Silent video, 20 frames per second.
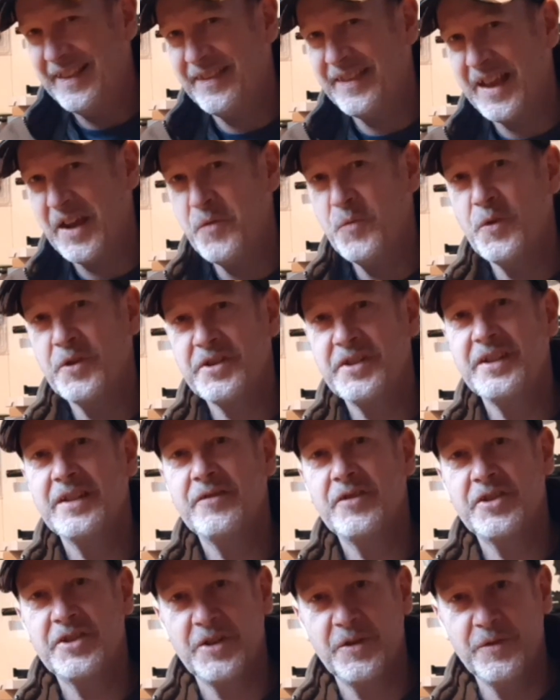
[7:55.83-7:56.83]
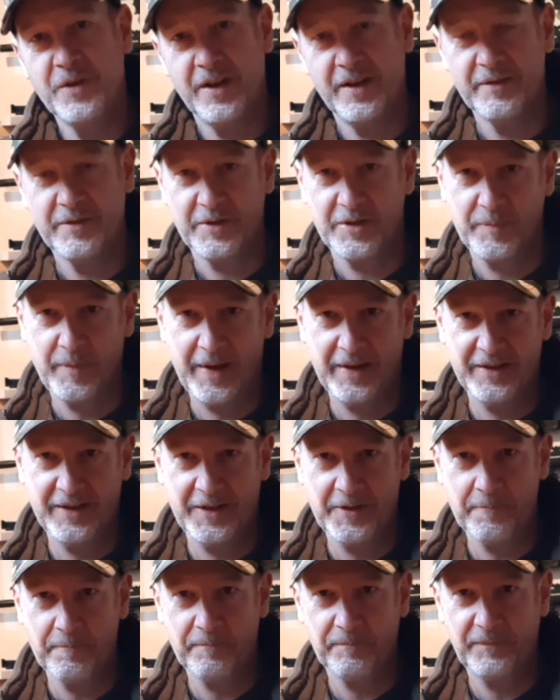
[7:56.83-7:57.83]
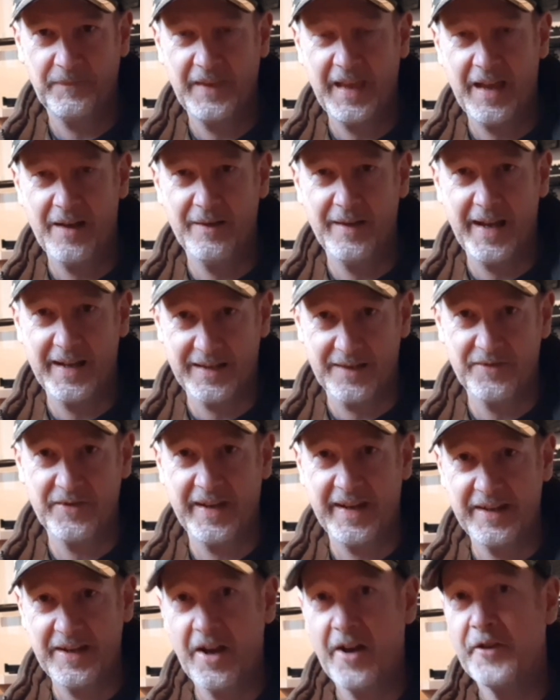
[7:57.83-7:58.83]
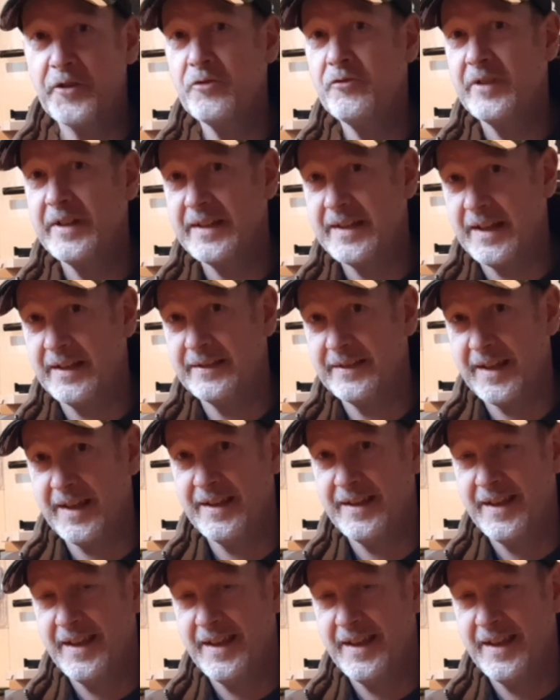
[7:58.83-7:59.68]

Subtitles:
That wasn't the result I was expecting. Now, as I said, I'd already done that.